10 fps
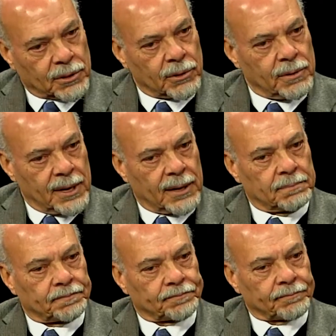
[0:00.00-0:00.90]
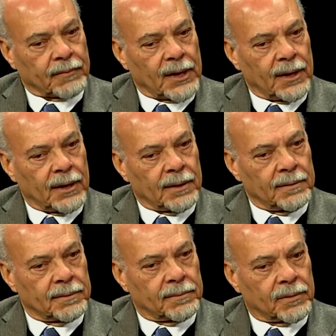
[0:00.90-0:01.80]
grew up
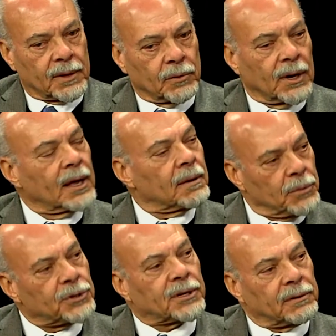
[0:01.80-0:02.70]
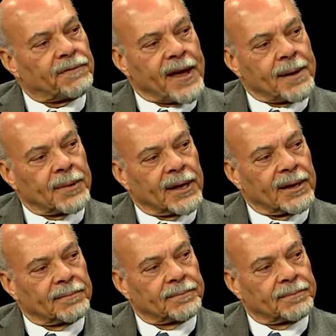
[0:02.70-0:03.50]
in a musical family.